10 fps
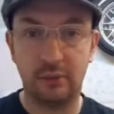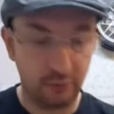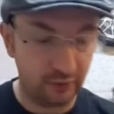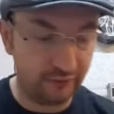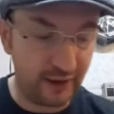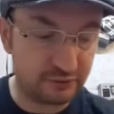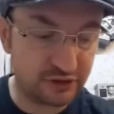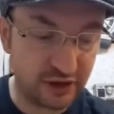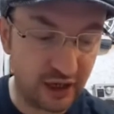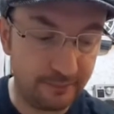
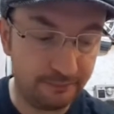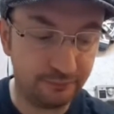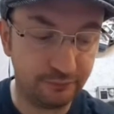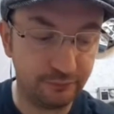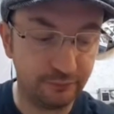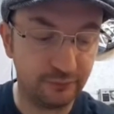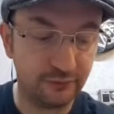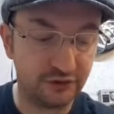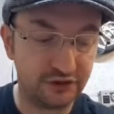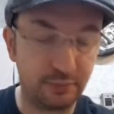Without
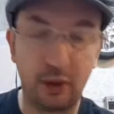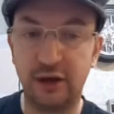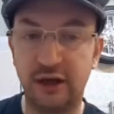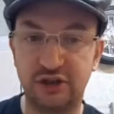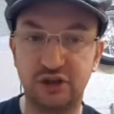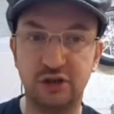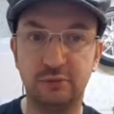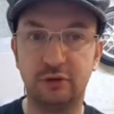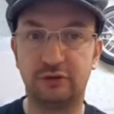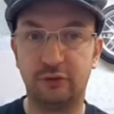spoiling it too
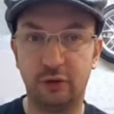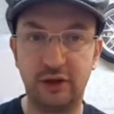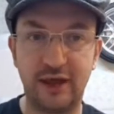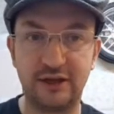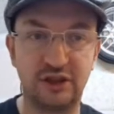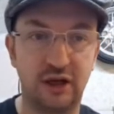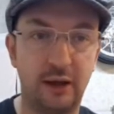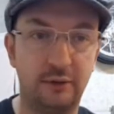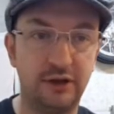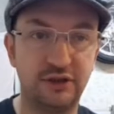much for you, there's your
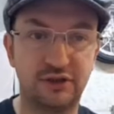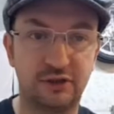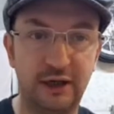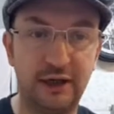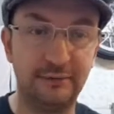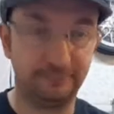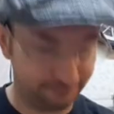loading screen.